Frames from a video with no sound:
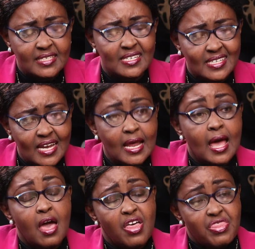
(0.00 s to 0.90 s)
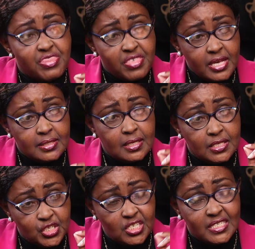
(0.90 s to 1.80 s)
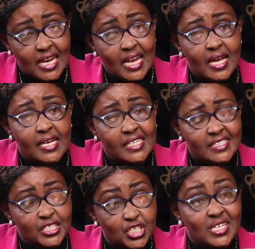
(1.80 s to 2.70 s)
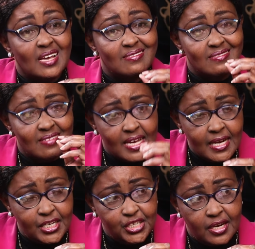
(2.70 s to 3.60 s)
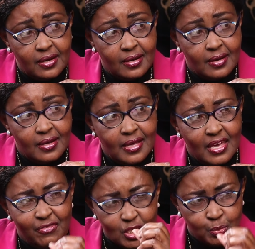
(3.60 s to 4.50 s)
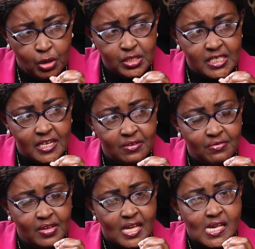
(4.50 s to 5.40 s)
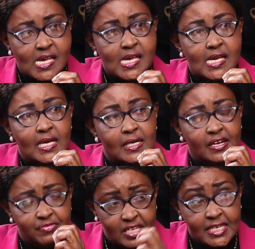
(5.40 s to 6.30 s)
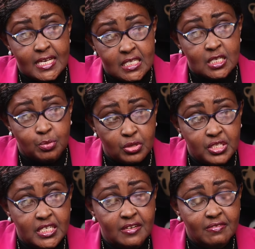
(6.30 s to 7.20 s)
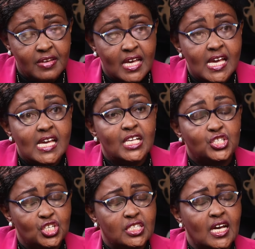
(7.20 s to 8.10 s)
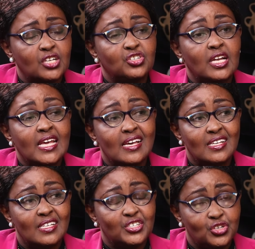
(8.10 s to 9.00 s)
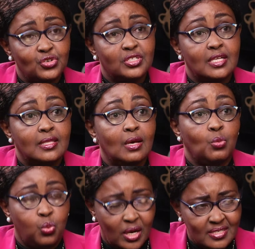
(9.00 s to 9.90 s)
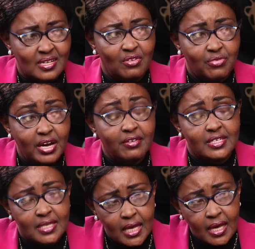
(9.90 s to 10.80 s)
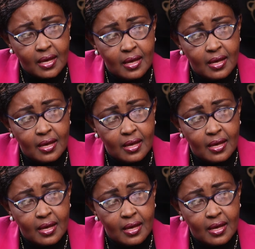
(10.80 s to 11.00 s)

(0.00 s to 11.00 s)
He said, this is just it's just a signature. If it's positive, if the test is positive, it's just actually shows that there was a virus here.